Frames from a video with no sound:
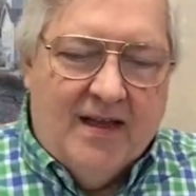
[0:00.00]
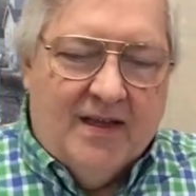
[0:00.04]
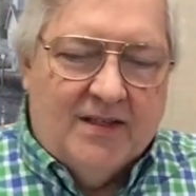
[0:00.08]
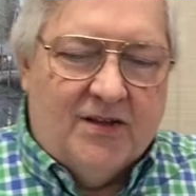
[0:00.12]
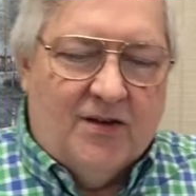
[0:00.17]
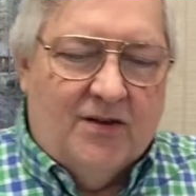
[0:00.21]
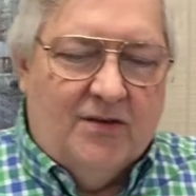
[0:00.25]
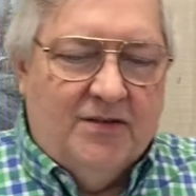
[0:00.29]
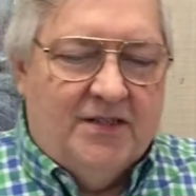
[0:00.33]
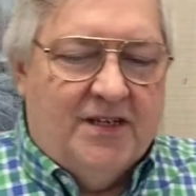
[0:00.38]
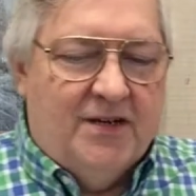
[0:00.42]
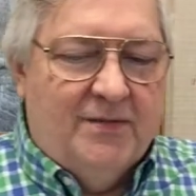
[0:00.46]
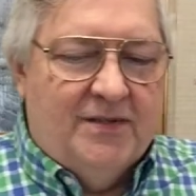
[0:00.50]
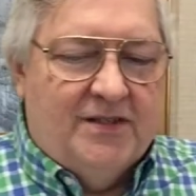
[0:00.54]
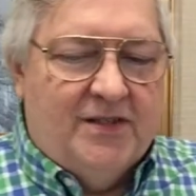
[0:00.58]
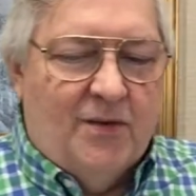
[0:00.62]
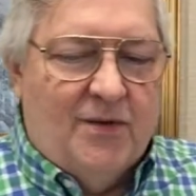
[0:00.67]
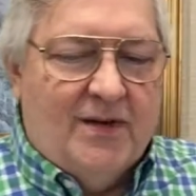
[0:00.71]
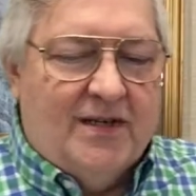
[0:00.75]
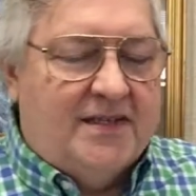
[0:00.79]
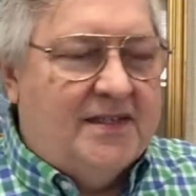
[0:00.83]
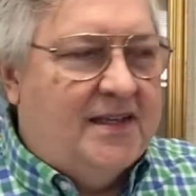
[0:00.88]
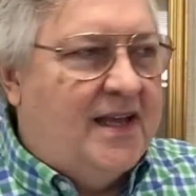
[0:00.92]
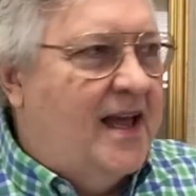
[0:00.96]
So she was
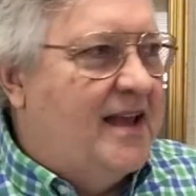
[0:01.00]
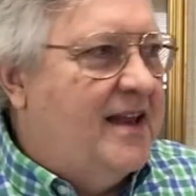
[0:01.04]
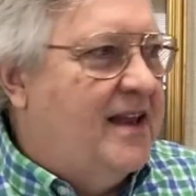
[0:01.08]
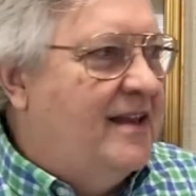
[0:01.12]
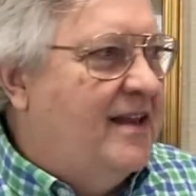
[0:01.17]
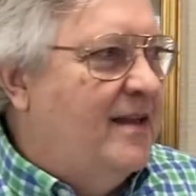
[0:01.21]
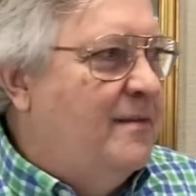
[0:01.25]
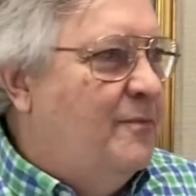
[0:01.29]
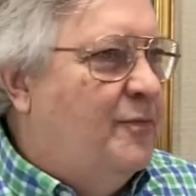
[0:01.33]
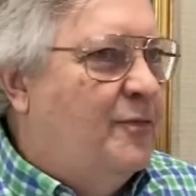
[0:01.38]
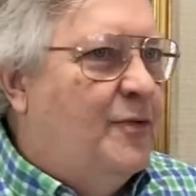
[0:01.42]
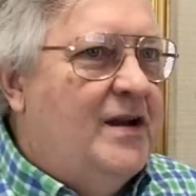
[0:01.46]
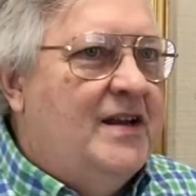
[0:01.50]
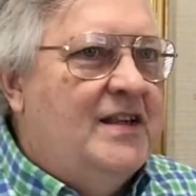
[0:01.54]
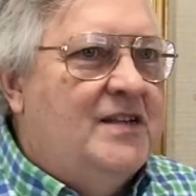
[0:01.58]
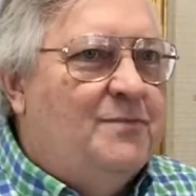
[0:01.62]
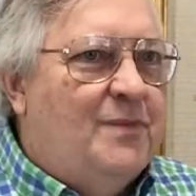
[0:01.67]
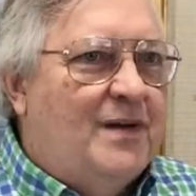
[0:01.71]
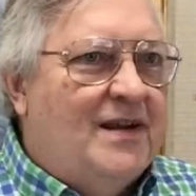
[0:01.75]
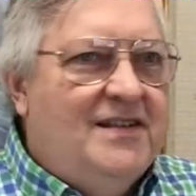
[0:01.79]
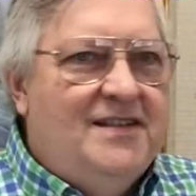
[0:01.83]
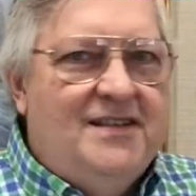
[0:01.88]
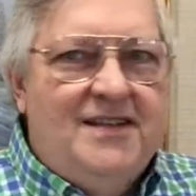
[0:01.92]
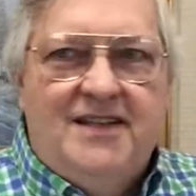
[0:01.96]
so excited and
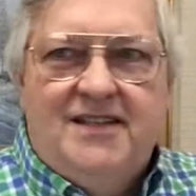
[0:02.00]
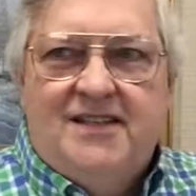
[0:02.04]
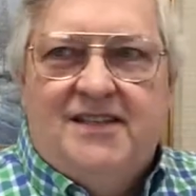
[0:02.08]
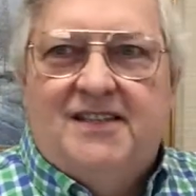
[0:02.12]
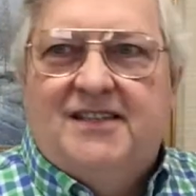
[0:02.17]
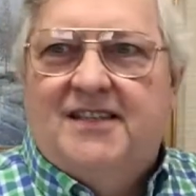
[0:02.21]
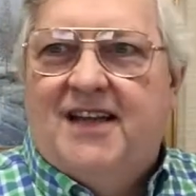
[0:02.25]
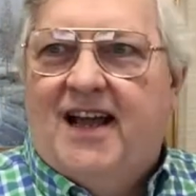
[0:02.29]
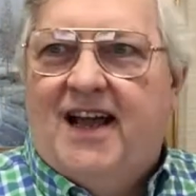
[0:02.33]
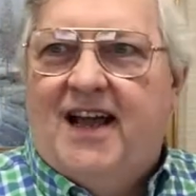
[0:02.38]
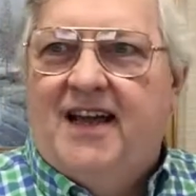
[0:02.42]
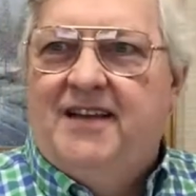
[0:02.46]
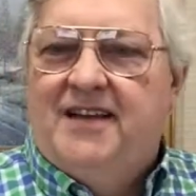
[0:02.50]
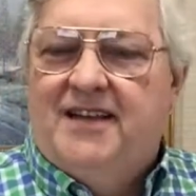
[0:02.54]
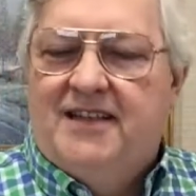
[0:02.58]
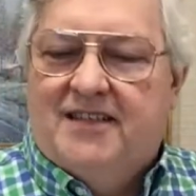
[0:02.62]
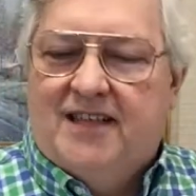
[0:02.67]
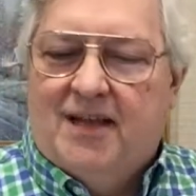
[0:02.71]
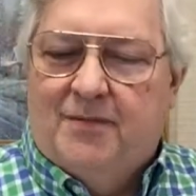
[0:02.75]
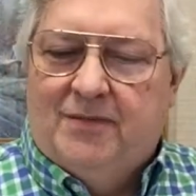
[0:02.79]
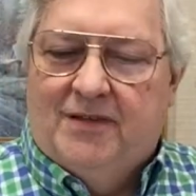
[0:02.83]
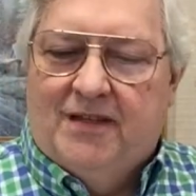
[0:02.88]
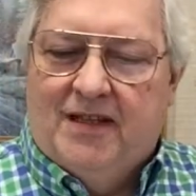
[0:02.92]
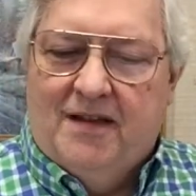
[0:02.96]
impressed by Jesus'
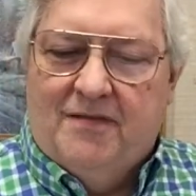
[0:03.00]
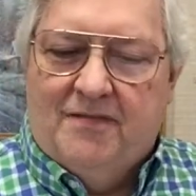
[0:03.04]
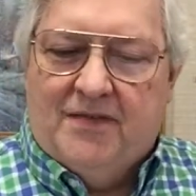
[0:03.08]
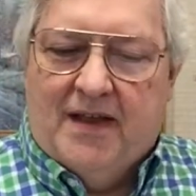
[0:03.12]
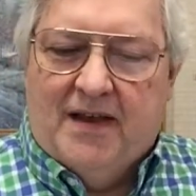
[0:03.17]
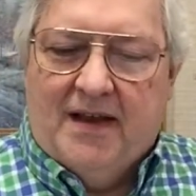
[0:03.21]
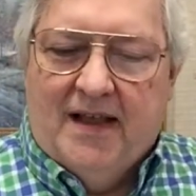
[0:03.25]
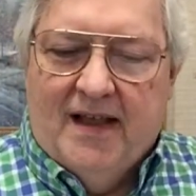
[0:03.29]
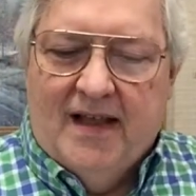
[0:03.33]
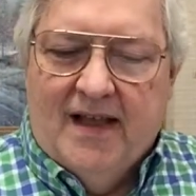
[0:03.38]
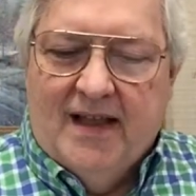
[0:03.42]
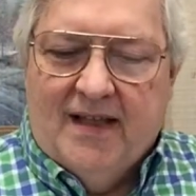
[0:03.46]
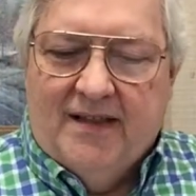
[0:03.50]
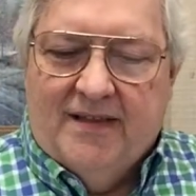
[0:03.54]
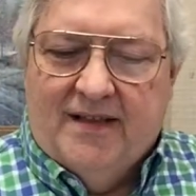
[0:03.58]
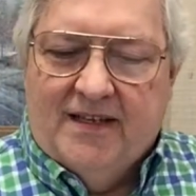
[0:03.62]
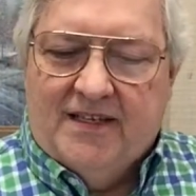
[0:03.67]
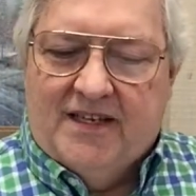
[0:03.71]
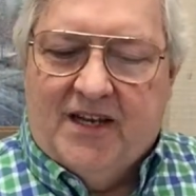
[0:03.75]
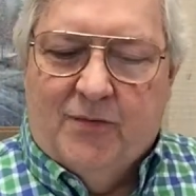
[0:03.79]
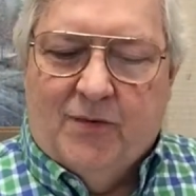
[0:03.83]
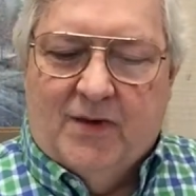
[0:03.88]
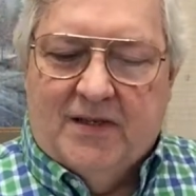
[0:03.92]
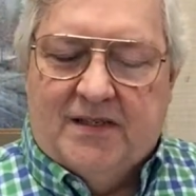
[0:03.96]
kindness, I believe, that,
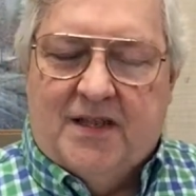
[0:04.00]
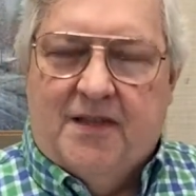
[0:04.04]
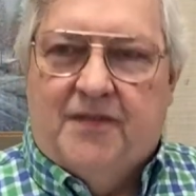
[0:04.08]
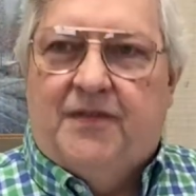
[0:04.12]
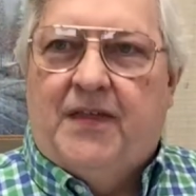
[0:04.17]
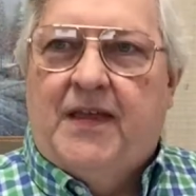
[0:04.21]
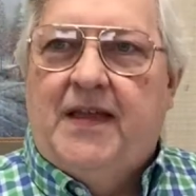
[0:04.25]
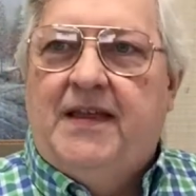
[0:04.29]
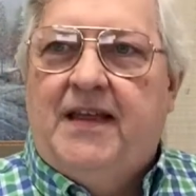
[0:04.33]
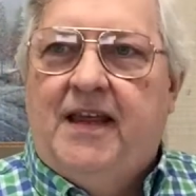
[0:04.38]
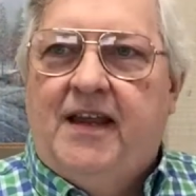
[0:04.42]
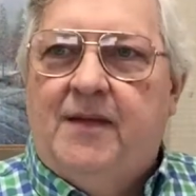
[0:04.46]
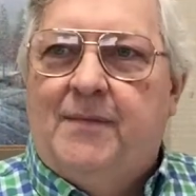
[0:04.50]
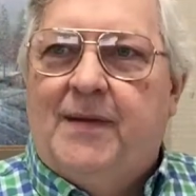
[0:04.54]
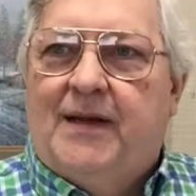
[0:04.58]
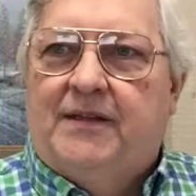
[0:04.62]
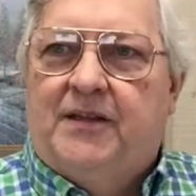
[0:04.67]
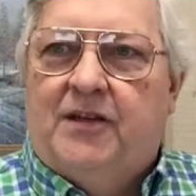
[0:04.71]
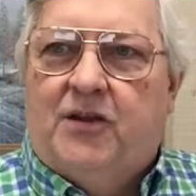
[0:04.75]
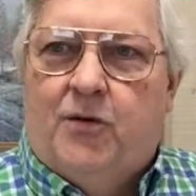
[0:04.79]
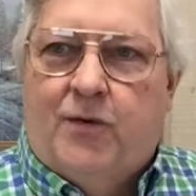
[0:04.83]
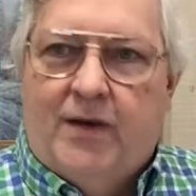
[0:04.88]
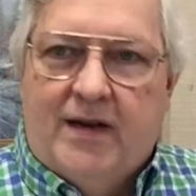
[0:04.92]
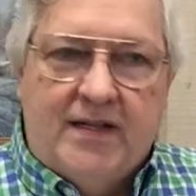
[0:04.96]
that she wasn't thinking about
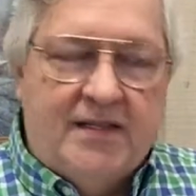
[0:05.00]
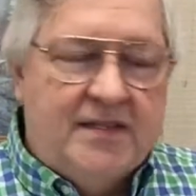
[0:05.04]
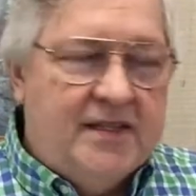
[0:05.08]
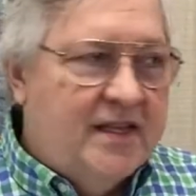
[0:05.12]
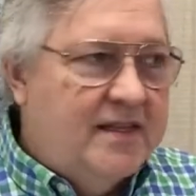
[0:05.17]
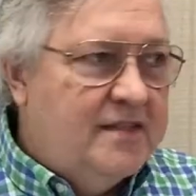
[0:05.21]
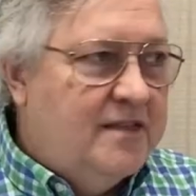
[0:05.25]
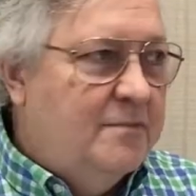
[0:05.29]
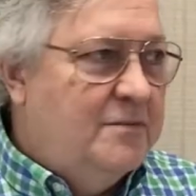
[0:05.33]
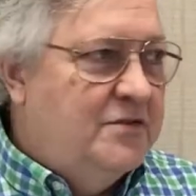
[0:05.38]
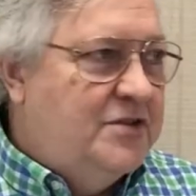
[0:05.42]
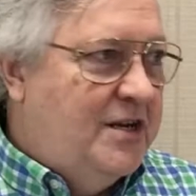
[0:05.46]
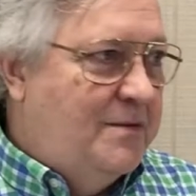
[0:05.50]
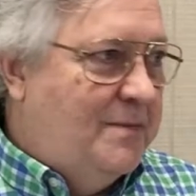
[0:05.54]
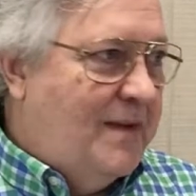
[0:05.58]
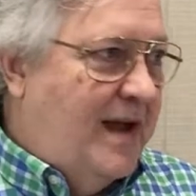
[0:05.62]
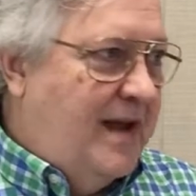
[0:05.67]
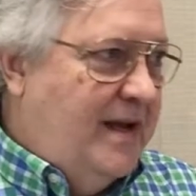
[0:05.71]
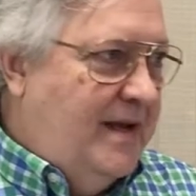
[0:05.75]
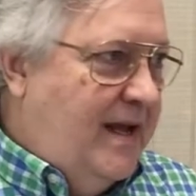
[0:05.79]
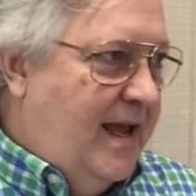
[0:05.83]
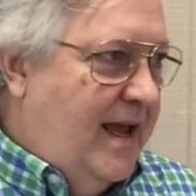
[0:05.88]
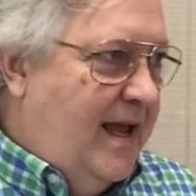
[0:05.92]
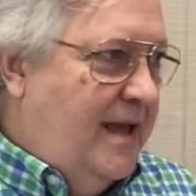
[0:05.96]
the criticism she
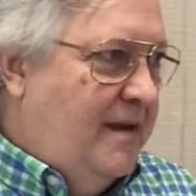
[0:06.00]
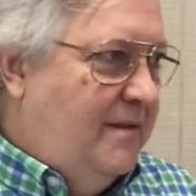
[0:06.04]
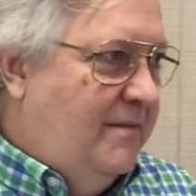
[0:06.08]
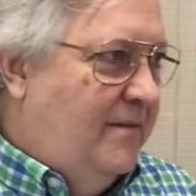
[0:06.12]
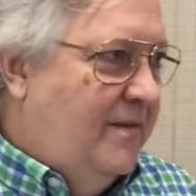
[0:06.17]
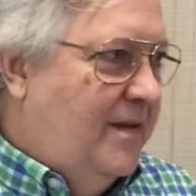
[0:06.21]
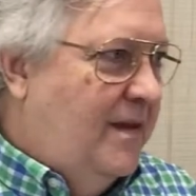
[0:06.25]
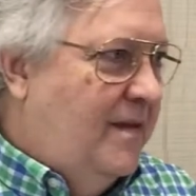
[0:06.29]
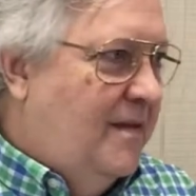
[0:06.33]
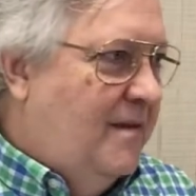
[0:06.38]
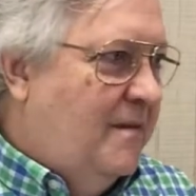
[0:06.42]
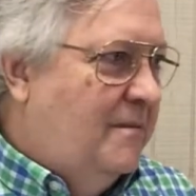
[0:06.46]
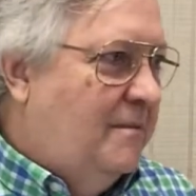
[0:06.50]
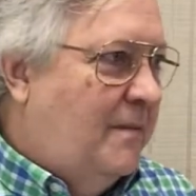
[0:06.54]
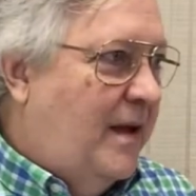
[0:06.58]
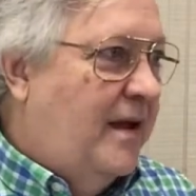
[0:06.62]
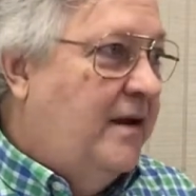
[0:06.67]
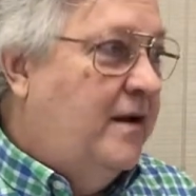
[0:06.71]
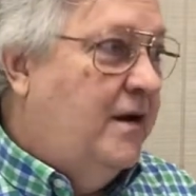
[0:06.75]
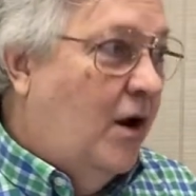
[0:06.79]
might get by